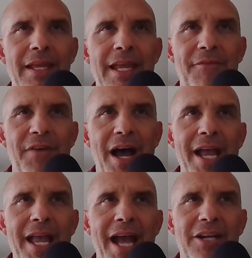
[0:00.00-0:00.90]
If
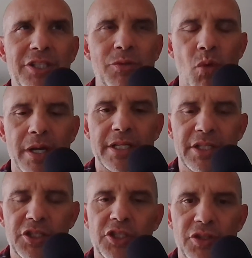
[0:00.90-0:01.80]
I actually wanted
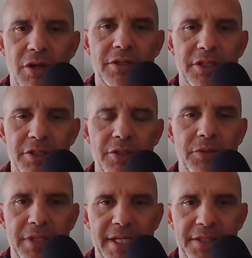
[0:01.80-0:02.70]
to start to
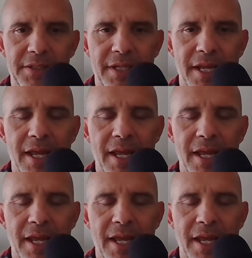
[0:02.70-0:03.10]
do this,